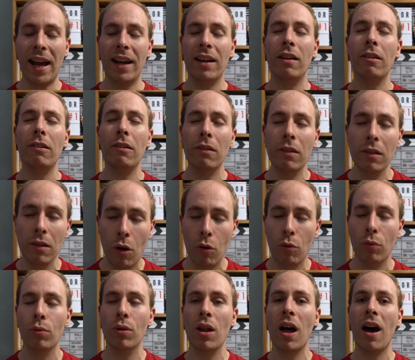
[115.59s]
and at
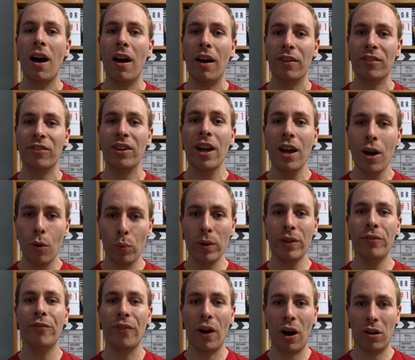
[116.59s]
long last, we
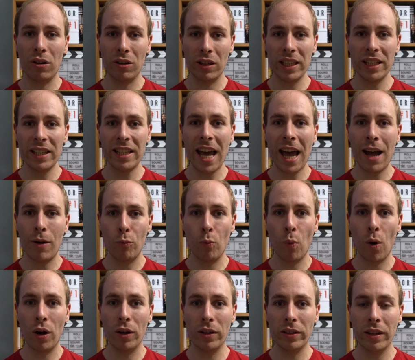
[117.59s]
finally get
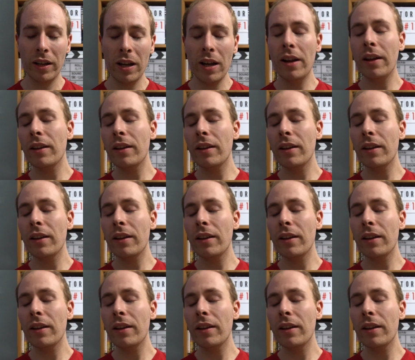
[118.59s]
one.